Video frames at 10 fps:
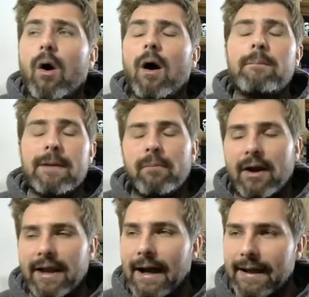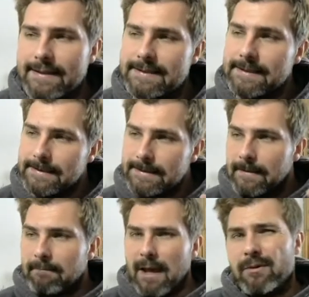I mean by that is,
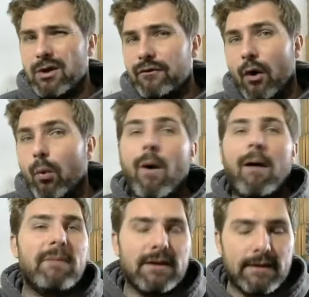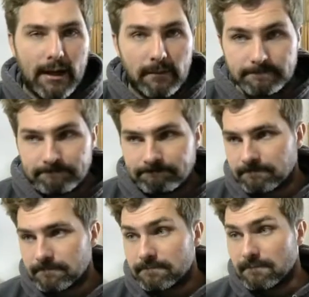maybe you've got 1 minion out,
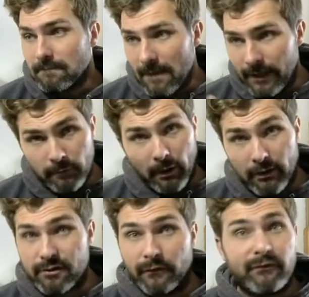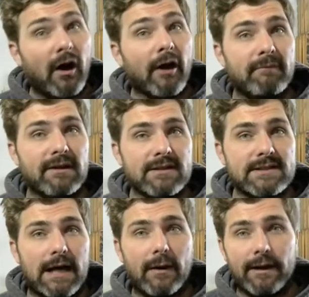and your opponent's got 5 minions
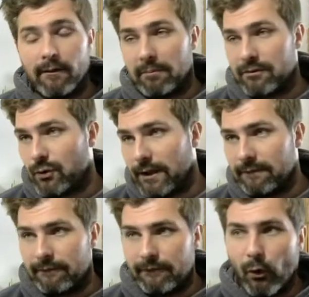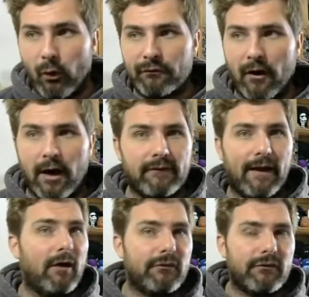out, and they're between 4-5
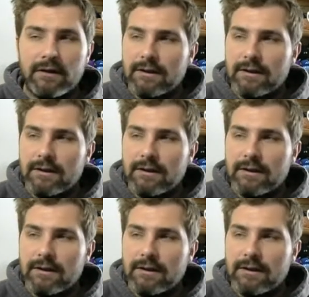health.